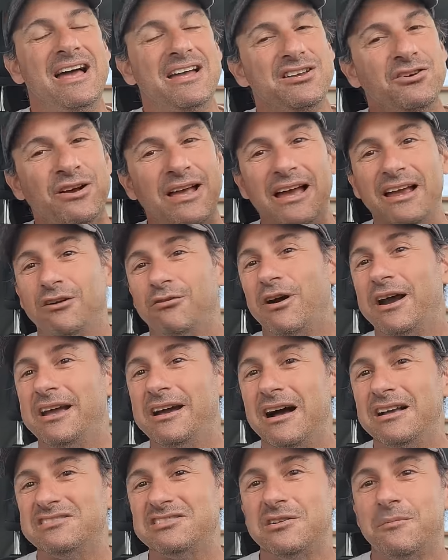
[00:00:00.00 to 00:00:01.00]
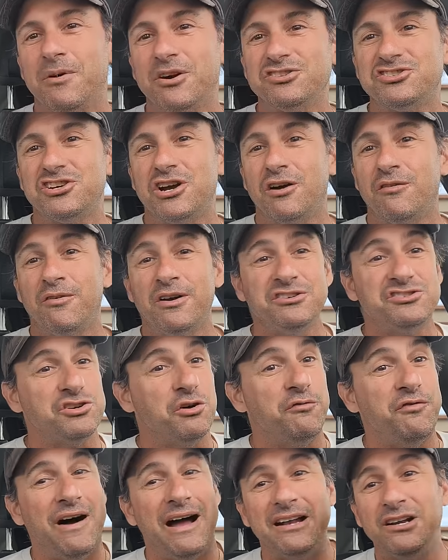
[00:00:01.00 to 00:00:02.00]
You'll get great customer service,
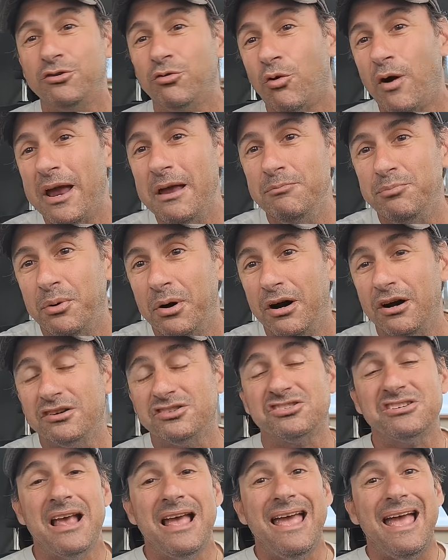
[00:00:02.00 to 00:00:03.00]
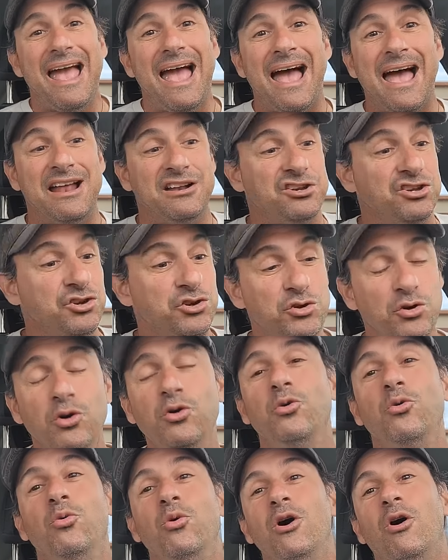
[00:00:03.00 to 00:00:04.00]
you'll find great books, and
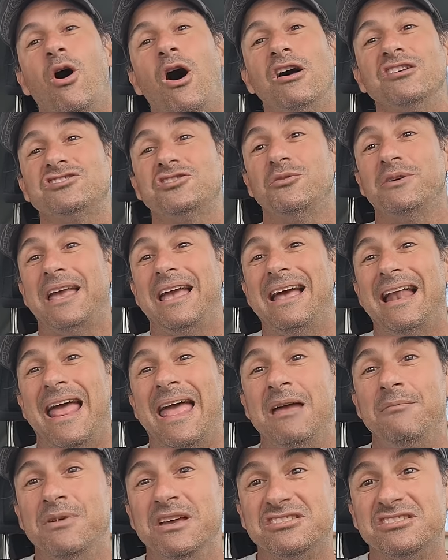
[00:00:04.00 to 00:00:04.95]
you will also get a